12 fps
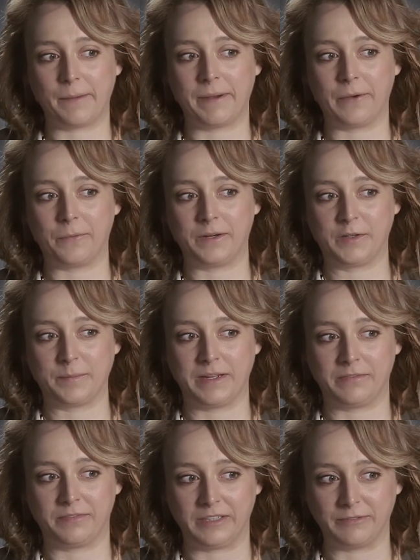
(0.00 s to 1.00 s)
about one of my
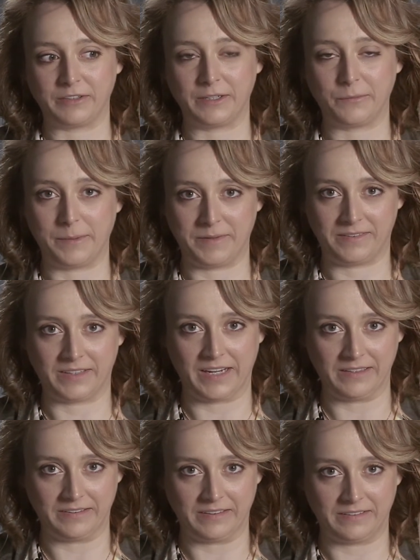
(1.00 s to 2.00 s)
favorite women
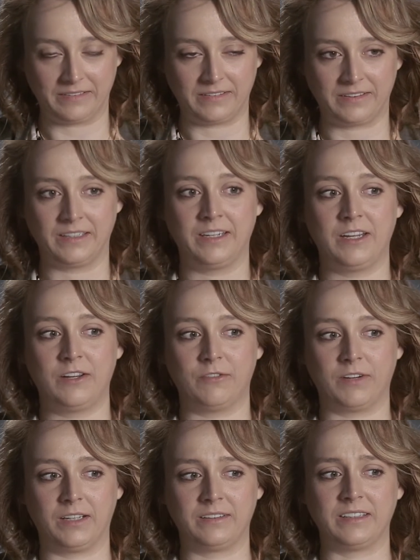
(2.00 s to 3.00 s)
scientists,
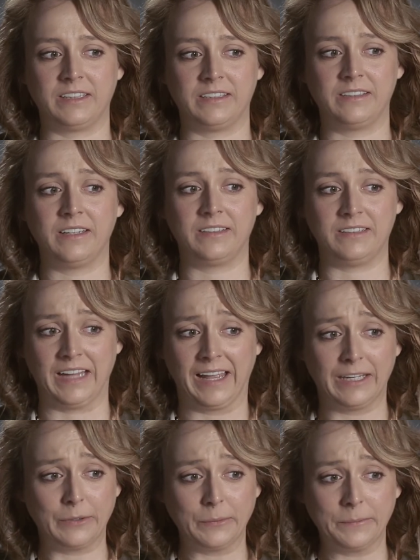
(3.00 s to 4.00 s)
Rosalind
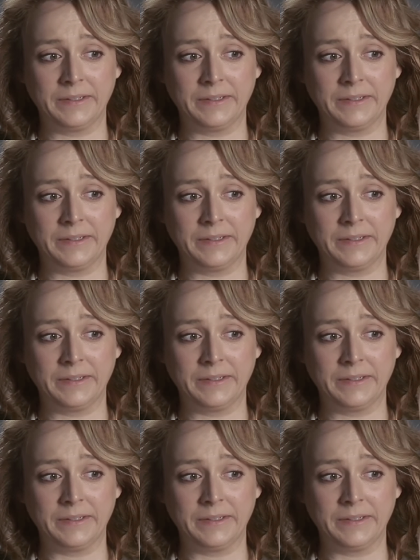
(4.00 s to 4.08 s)
Yalow,